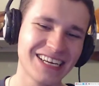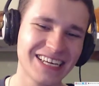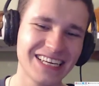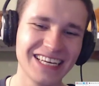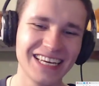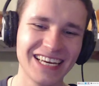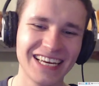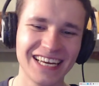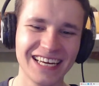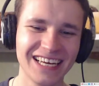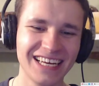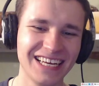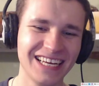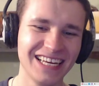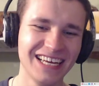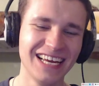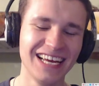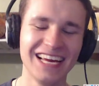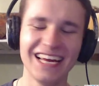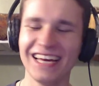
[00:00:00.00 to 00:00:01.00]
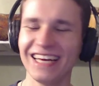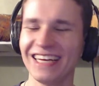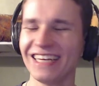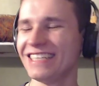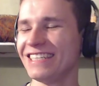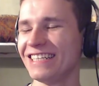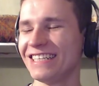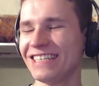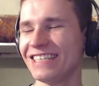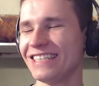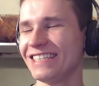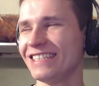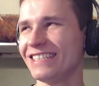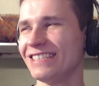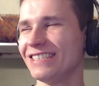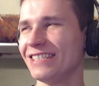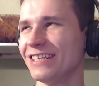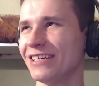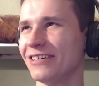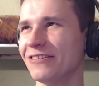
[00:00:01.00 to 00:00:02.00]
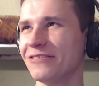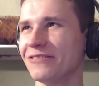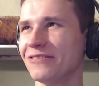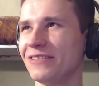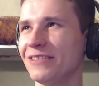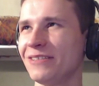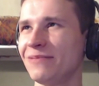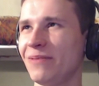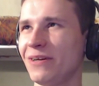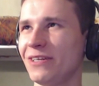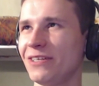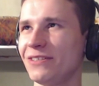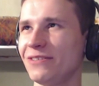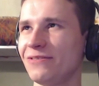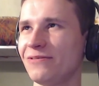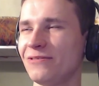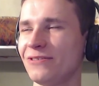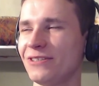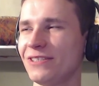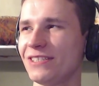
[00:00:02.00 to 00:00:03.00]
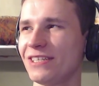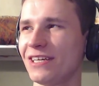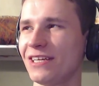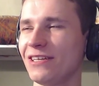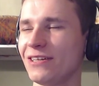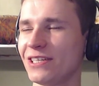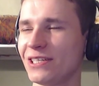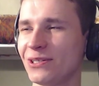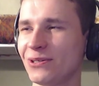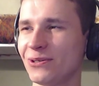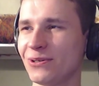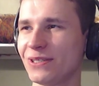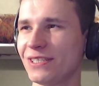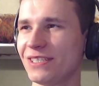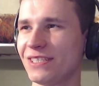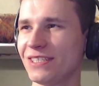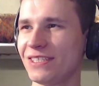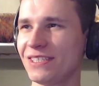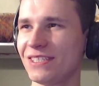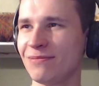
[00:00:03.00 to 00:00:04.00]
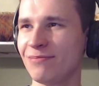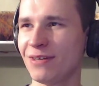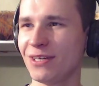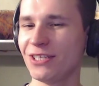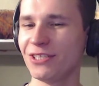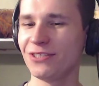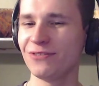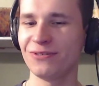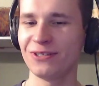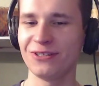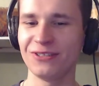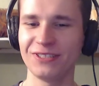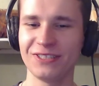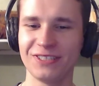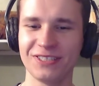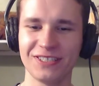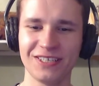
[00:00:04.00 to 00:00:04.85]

yeah, no, Spanish fruits, I don't know what's Spanish fruits.